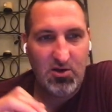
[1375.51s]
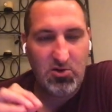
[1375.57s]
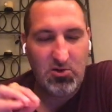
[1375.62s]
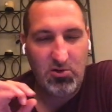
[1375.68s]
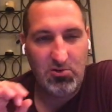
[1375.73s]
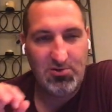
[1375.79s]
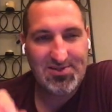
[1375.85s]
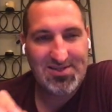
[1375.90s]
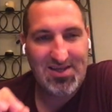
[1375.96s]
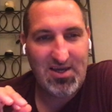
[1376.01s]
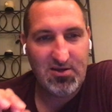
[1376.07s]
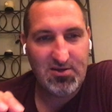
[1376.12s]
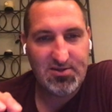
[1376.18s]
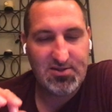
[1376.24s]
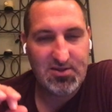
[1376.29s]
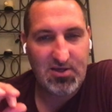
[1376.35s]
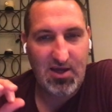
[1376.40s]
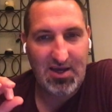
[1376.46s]
Closed
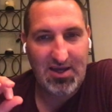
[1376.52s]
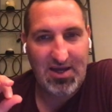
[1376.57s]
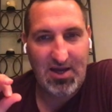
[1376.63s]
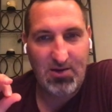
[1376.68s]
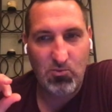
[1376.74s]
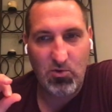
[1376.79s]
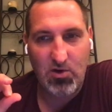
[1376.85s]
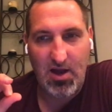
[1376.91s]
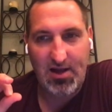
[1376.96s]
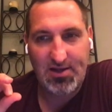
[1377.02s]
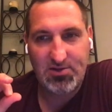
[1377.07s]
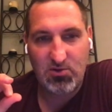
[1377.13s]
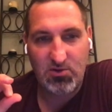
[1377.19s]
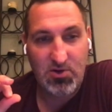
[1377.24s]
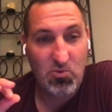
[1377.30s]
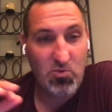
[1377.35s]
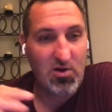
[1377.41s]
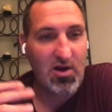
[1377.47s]
sales, again, I
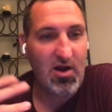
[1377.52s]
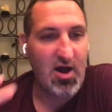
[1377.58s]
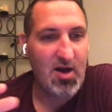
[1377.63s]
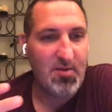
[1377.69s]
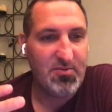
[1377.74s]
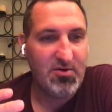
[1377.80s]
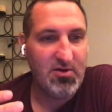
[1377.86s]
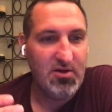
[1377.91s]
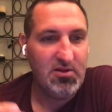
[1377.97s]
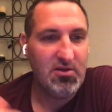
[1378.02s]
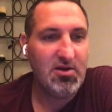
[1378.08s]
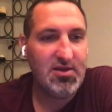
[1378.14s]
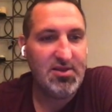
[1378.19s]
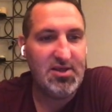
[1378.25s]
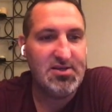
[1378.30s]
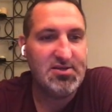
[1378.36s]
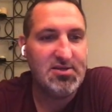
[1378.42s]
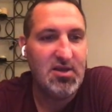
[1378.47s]
told you we're up. Look
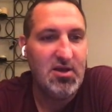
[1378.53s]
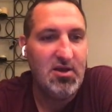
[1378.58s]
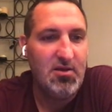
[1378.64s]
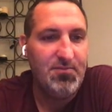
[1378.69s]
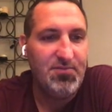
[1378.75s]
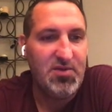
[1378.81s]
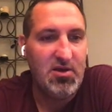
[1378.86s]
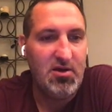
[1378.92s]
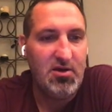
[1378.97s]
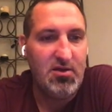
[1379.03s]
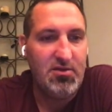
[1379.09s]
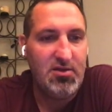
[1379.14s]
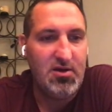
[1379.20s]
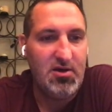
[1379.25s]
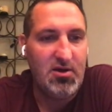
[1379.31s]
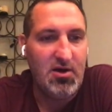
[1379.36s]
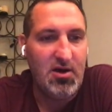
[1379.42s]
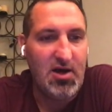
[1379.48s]
at this.
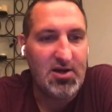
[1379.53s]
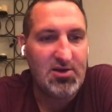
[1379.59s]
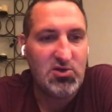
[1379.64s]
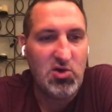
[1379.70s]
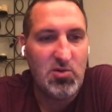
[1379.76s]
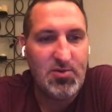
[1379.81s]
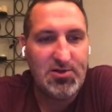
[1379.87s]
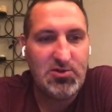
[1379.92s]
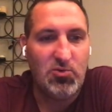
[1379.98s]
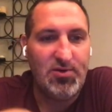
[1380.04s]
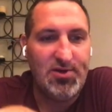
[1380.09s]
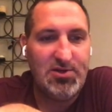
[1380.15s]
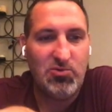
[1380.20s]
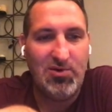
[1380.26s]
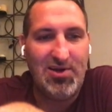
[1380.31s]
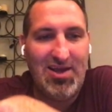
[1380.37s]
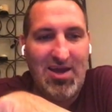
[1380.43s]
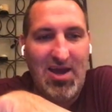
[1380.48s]
The October
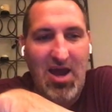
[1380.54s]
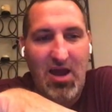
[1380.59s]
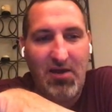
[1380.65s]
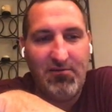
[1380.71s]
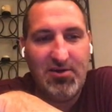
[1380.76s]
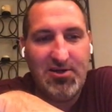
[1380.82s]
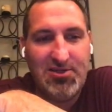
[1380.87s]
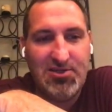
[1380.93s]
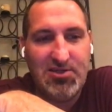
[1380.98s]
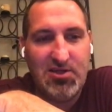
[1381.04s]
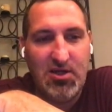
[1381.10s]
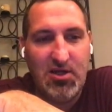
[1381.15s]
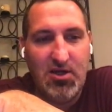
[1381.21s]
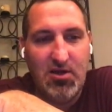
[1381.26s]
2020 average